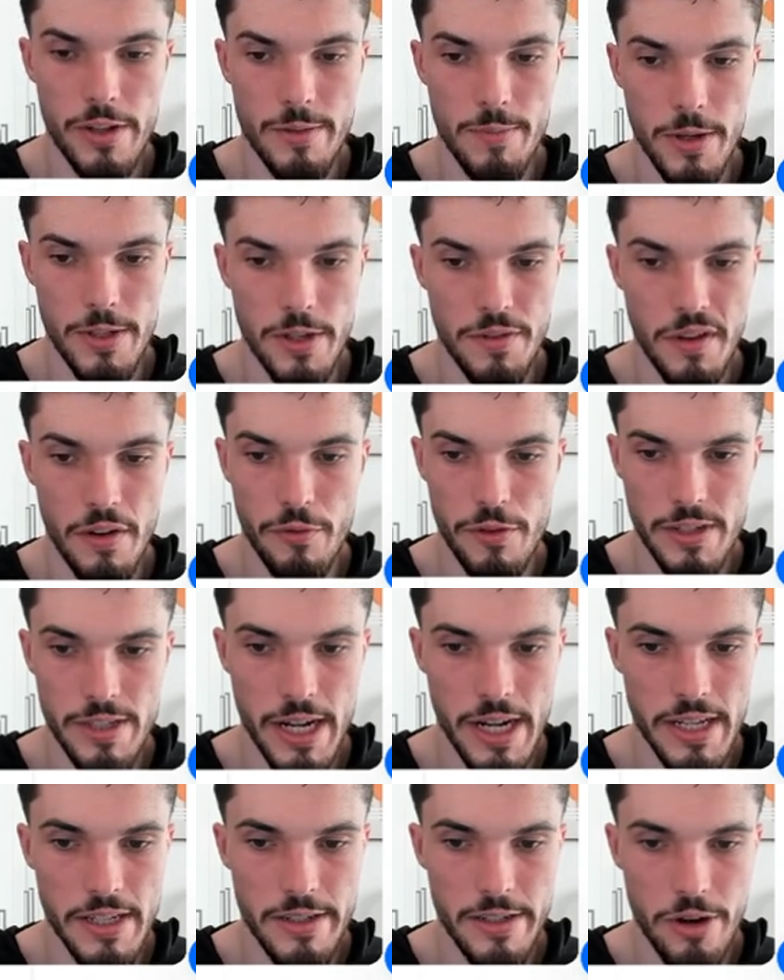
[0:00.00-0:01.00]
There's a bunch of different
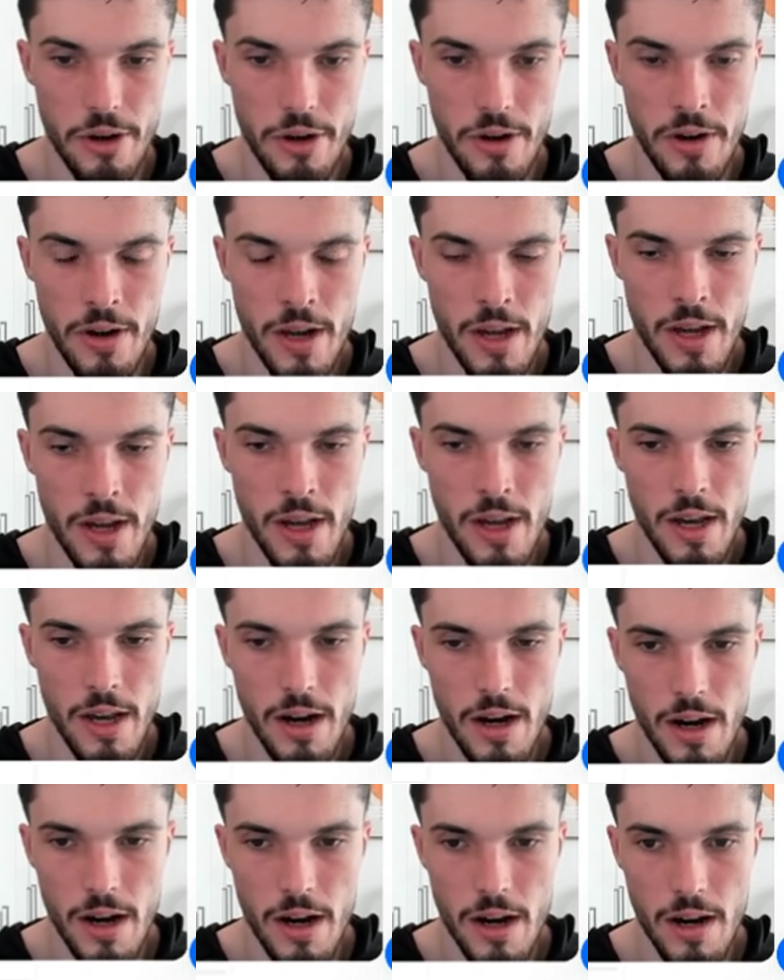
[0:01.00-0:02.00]
settings here
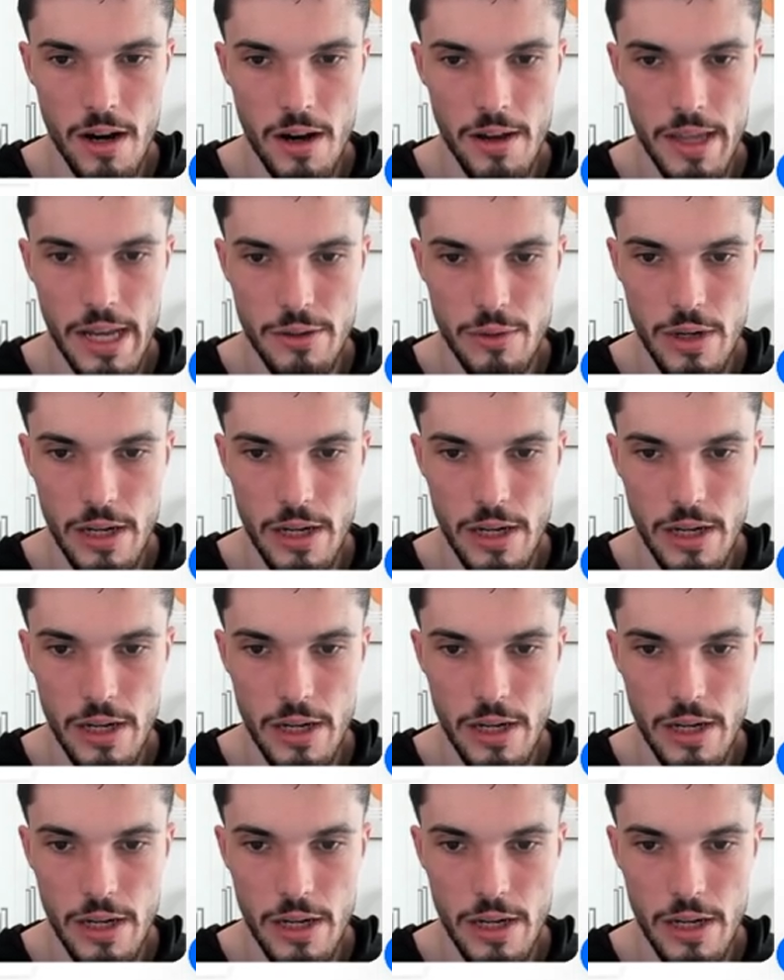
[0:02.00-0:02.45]
that